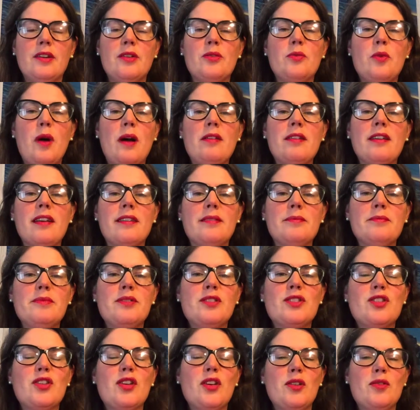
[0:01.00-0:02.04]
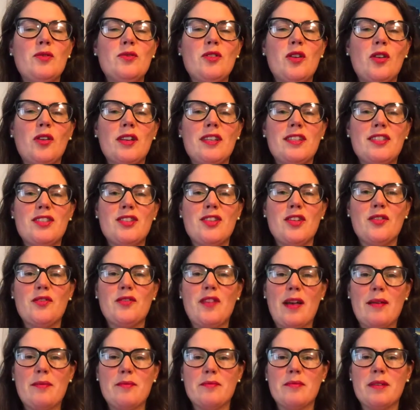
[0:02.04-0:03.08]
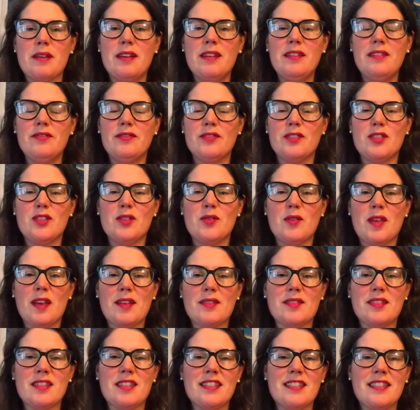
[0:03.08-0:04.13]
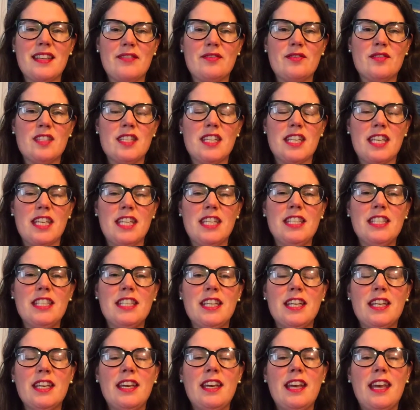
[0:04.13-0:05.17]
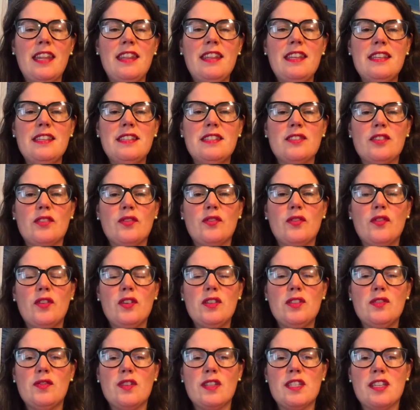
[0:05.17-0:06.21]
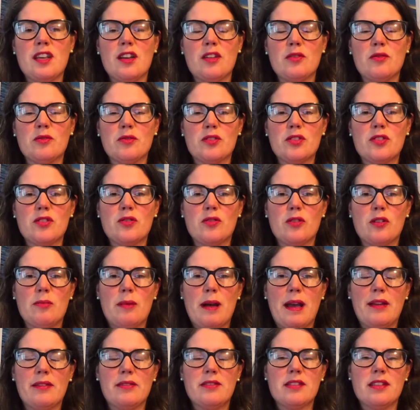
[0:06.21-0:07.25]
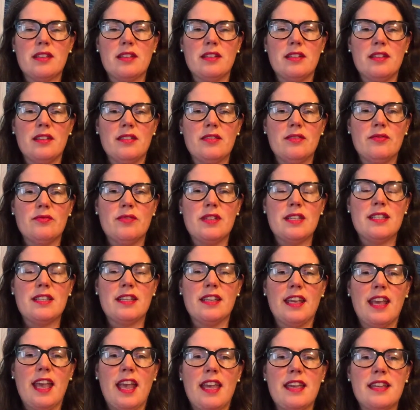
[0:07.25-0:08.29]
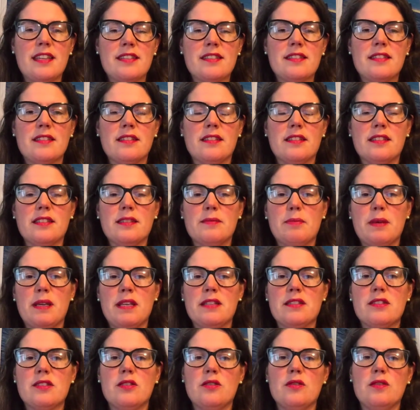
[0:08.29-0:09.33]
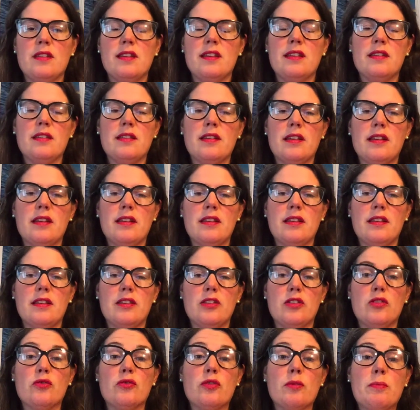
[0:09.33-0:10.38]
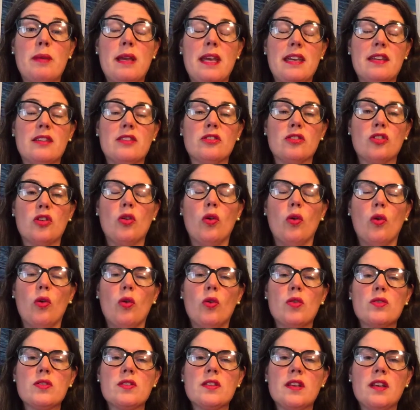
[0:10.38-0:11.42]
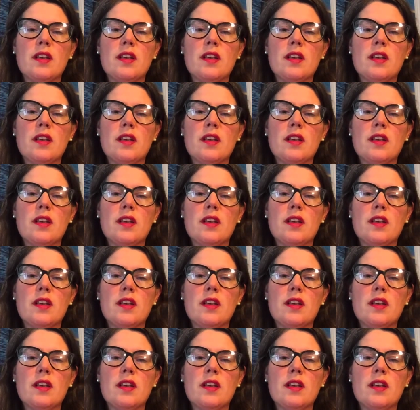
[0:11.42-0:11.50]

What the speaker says: Welcome to Knowledge November for 2017. In this first video I want to talk about a recent case that's been to the European Court